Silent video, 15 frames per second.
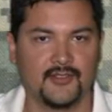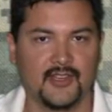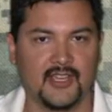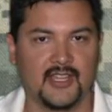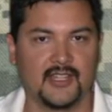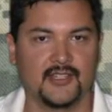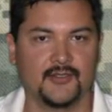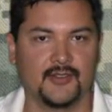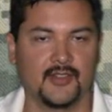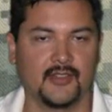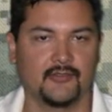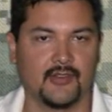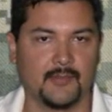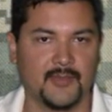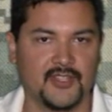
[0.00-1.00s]
tuning in to
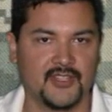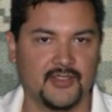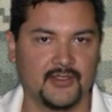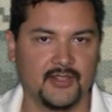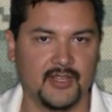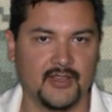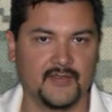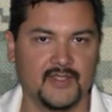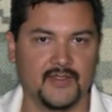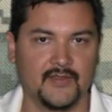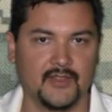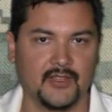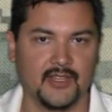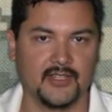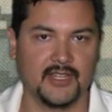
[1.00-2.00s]
another episode of
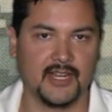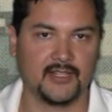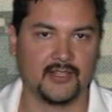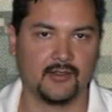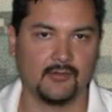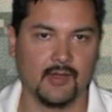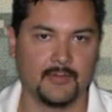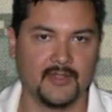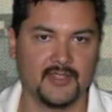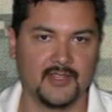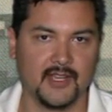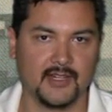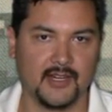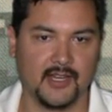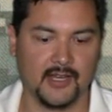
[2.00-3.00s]

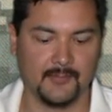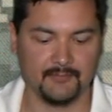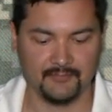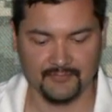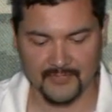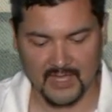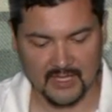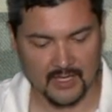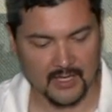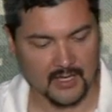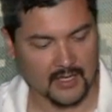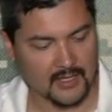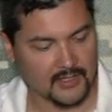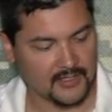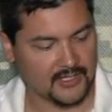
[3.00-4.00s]
CivilianTacticalWeapons.com.
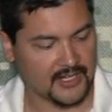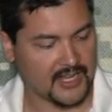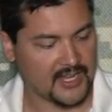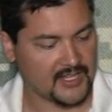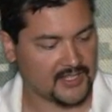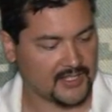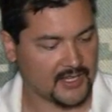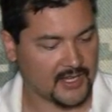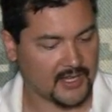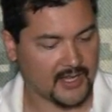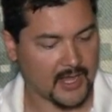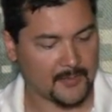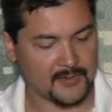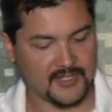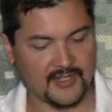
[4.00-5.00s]
Today's
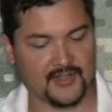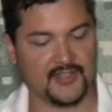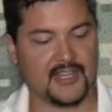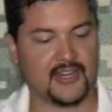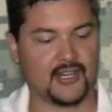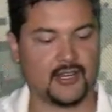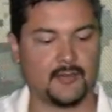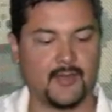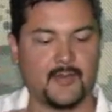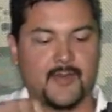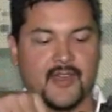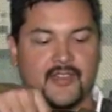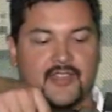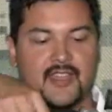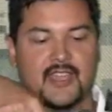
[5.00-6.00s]
episode is actually going to be
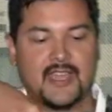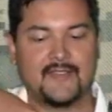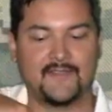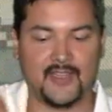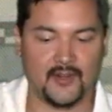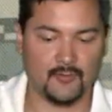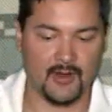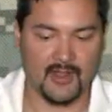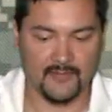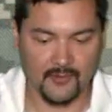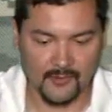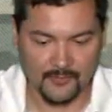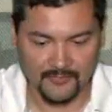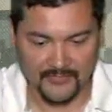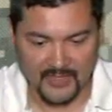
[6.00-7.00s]
about the FN
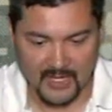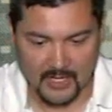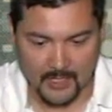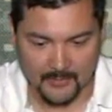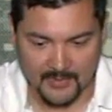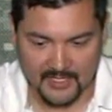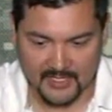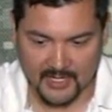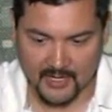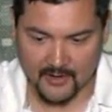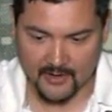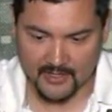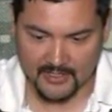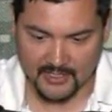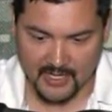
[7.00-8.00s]
rifle. This
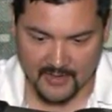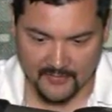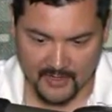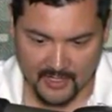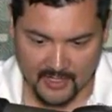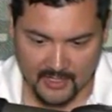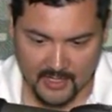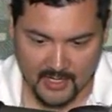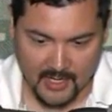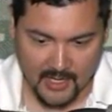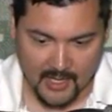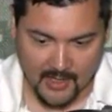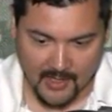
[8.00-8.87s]
here is an FN,